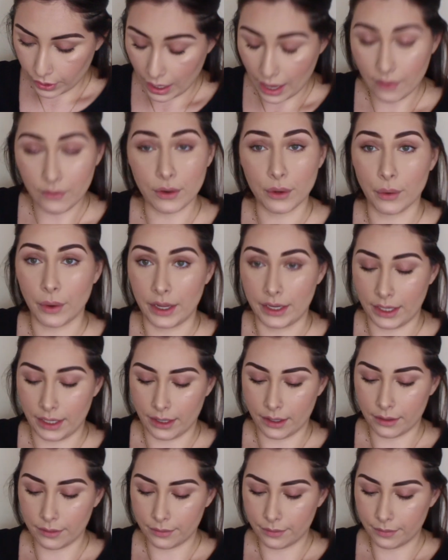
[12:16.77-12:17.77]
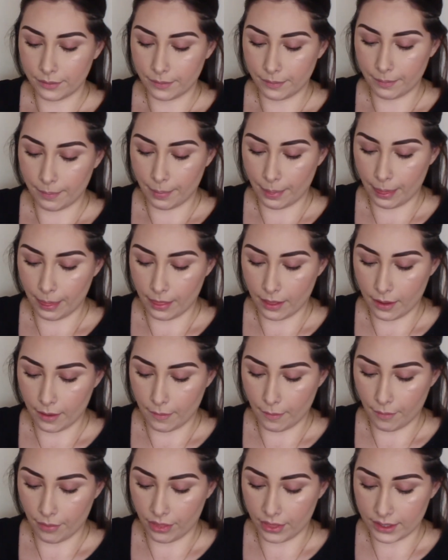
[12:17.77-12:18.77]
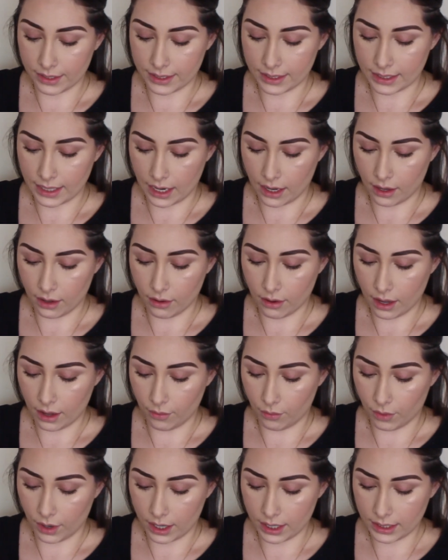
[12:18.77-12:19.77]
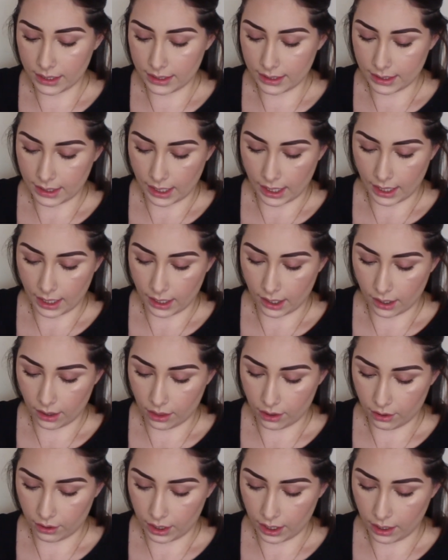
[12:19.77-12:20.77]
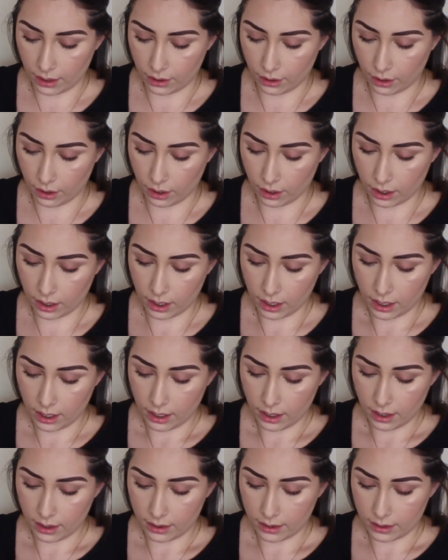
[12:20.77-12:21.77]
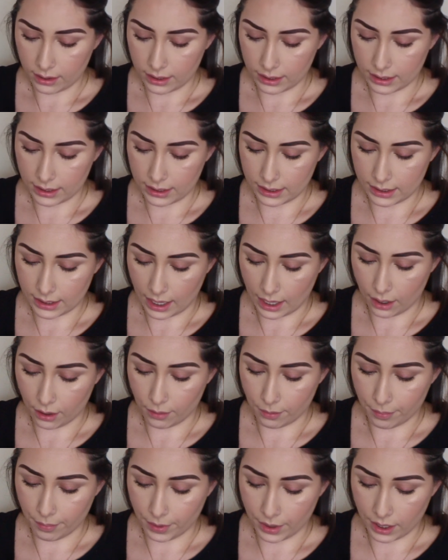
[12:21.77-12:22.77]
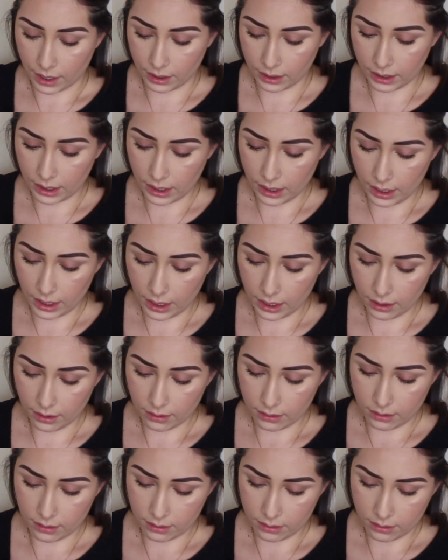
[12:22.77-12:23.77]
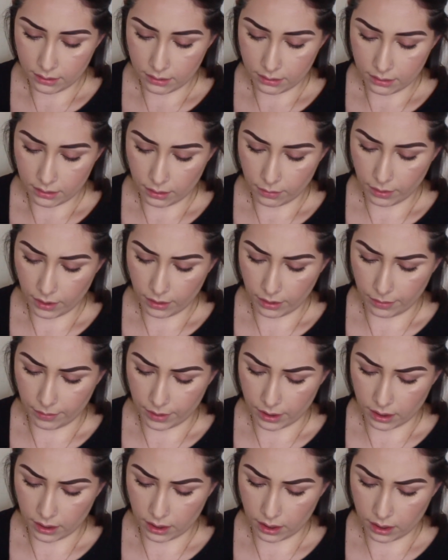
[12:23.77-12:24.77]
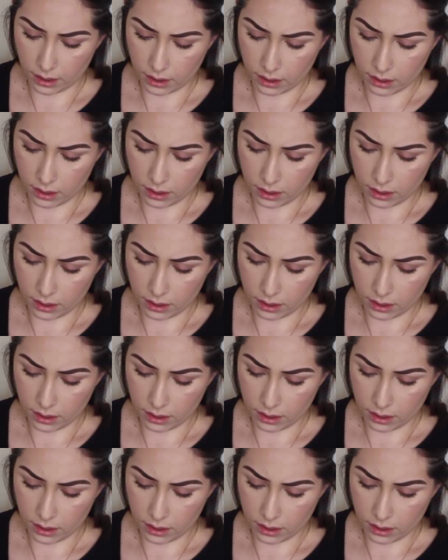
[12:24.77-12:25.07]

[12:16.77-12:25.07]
I have no idea the style. I want to say they're either the style Bali, they're probably Bali,